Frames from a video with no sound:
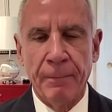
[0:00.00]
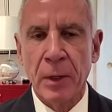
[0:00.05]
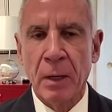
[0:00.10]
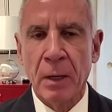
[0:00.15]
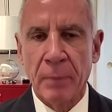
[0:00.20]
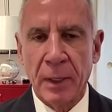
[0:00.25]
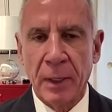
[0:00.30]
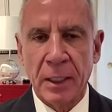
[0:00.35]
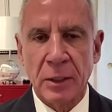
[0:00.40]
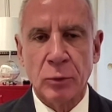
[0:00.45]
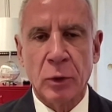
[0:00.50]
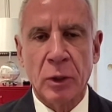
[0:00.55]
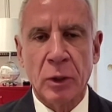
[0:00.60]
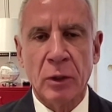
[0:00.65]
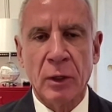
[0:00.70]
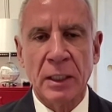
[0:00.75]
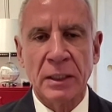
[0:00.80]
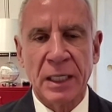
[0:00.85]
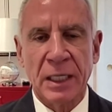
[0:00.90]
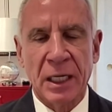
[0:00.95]
because we're
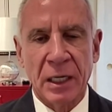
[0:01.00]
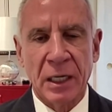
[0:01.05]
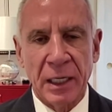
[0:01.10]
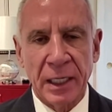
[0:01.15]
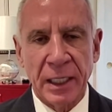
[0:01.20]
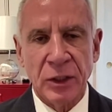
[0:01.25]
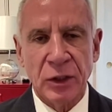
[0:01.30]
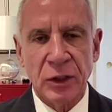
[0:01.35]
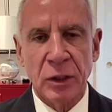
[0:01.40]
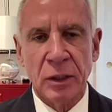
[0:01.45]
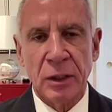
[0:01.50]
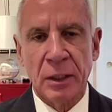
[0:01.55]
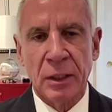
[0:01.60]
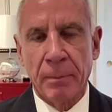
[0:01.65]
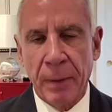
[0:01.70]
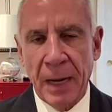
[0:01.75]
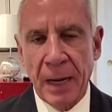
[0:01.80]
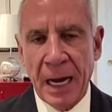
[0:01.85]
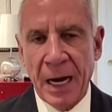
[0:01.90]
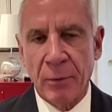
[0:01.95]
going to unleash the
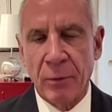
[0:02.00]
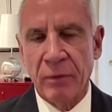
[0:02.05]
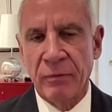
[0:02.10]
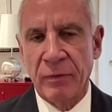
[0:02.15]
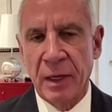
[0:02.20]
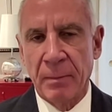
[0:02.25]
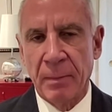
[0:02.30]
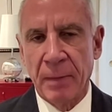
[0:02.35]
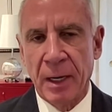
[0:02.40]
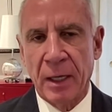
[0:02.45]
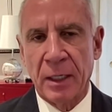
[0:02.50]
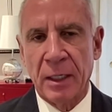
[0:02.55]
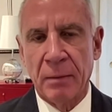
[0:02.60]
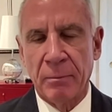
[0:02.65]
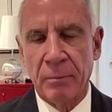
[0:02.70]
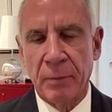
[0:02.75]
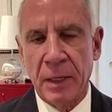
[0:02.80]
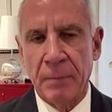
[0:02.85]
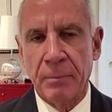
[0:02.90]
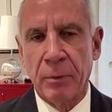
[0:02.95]
power of the American
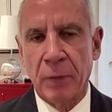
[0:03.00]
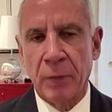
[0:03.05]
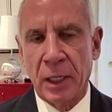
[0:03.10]
people,